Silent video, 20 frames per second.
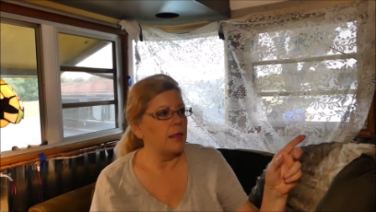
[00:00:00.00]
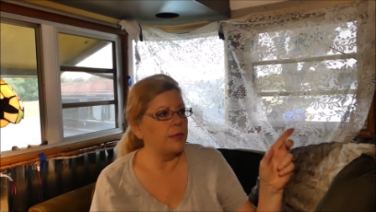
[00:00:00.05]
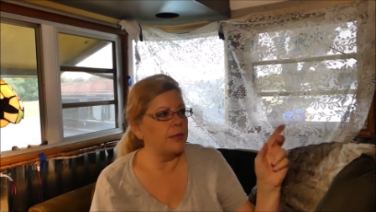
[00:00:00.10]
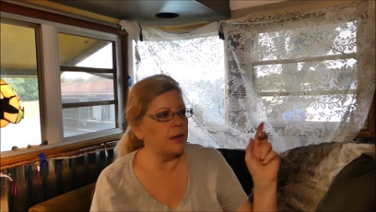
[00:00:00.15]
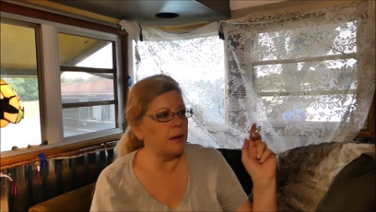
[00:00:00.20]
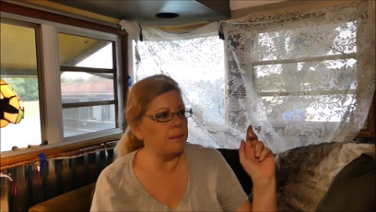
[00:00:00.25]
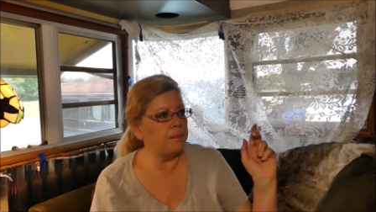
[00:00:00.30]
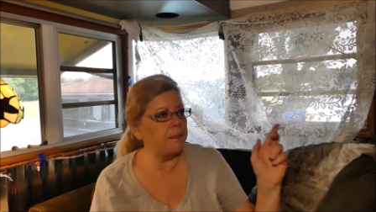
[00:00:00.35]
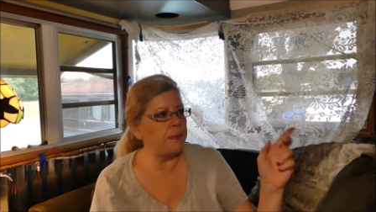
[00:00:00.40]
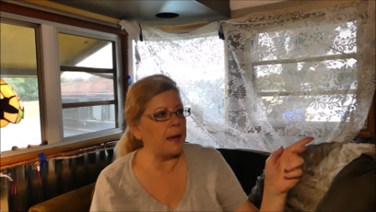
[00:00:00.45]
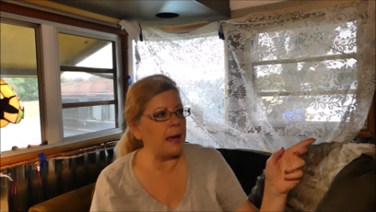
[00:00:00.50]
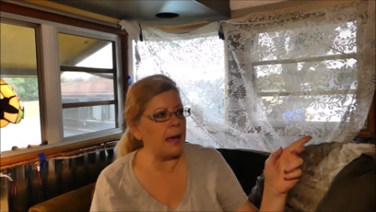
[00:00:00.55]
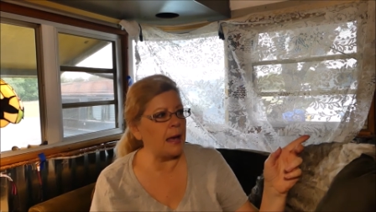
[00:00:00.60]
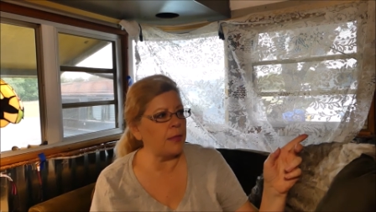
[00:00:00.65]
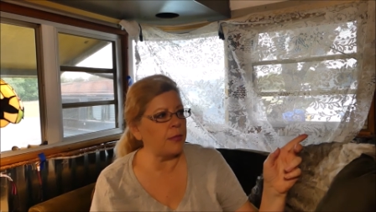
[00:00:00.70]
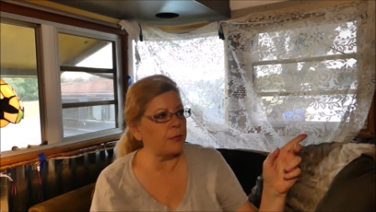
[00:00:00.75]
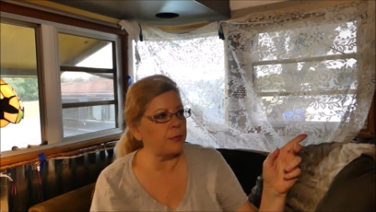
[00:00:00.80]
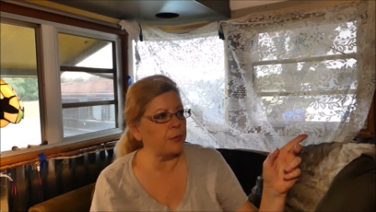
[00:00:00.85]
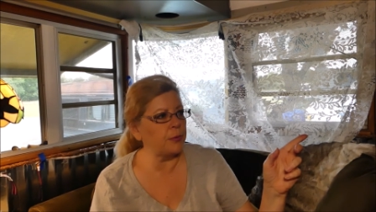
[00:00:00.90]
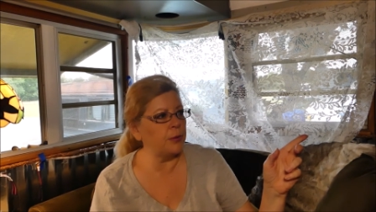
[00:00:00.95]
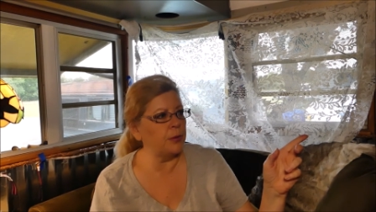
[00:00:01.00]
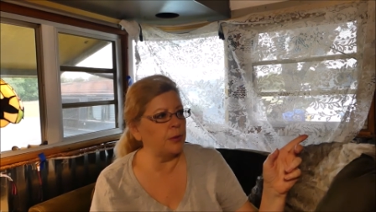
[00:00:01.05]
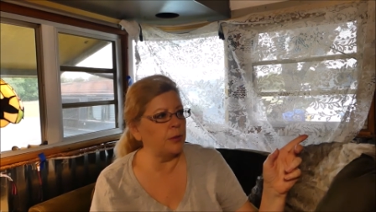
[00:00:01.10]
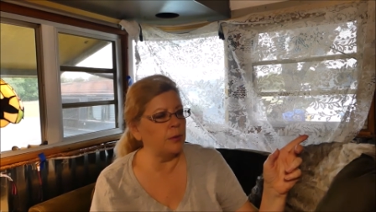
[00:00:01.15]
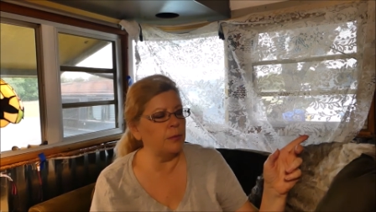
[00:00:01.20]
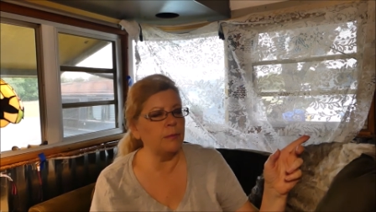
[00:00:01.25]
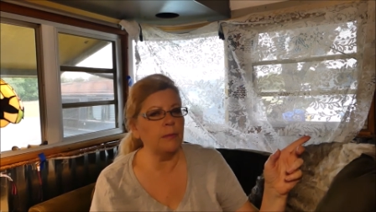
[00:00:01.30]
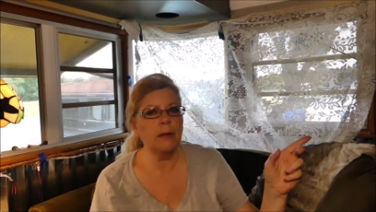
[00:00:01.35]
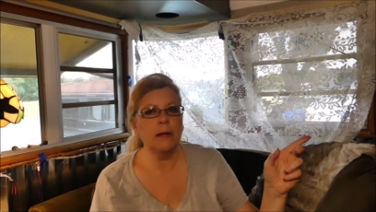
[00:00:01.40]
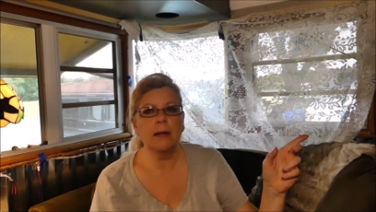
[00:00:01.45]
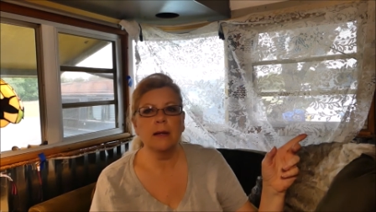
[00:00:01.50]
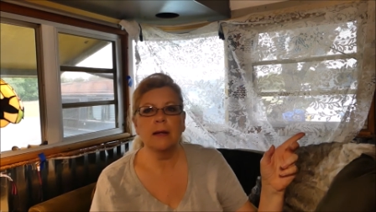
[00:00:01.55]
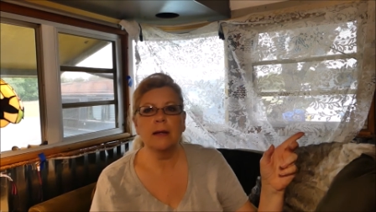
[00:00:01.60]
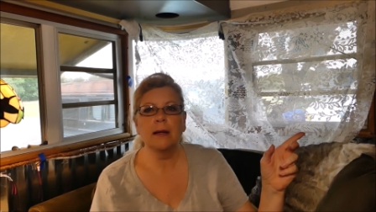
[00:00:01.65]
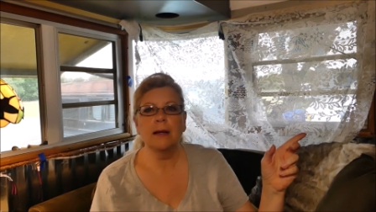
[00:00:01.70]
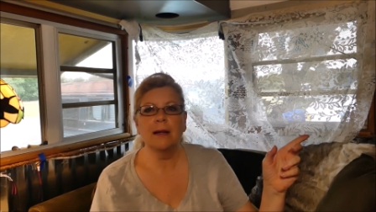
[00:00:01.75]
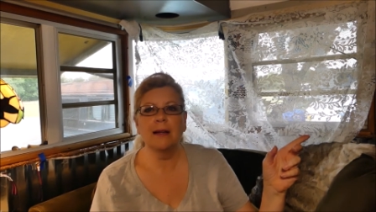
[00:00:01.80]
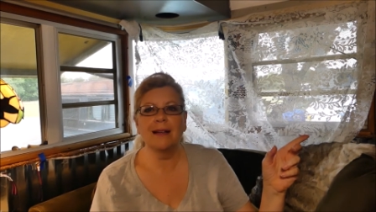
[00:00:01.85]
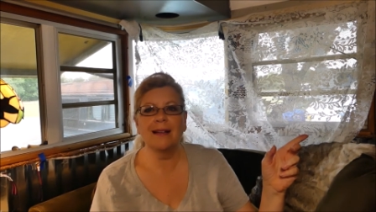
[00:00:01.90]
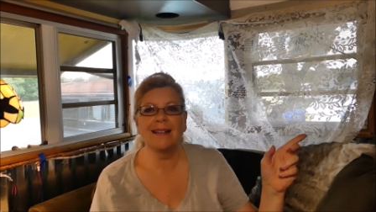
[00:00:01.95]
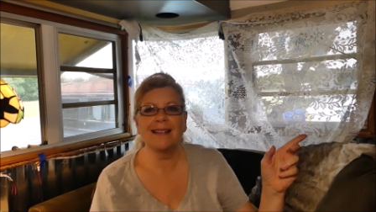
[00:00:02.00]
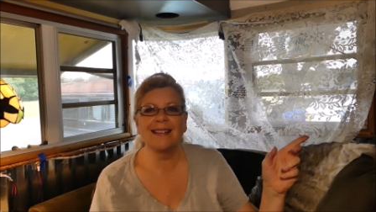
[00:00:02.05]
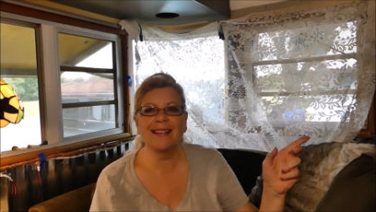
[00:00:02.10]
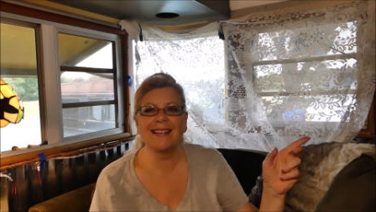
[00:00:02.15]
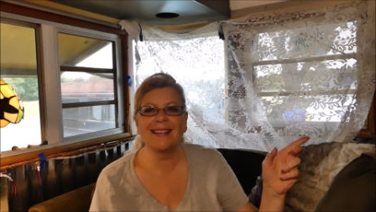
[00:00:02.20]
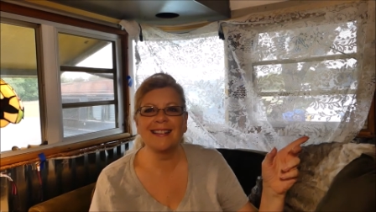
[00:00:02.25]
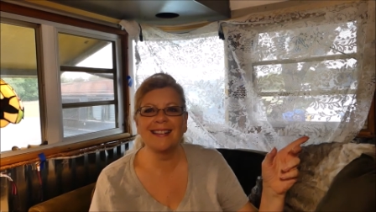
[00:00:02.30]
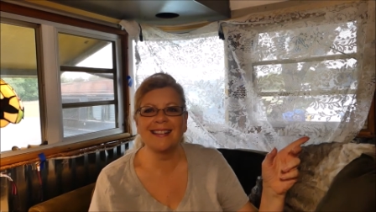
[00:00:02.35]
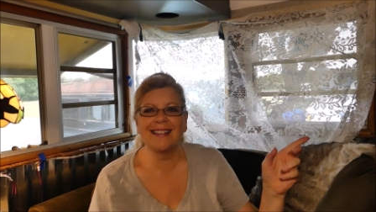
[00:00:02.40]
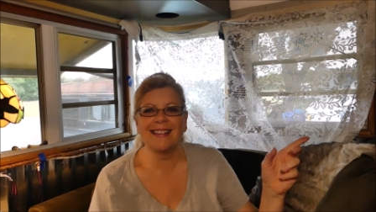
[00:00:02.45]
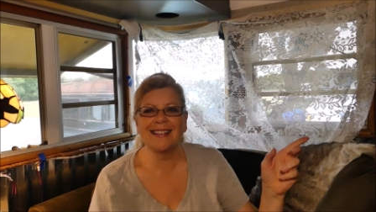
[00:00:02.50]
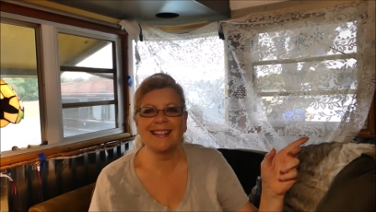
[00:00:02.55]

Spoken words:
The bathroom, I'm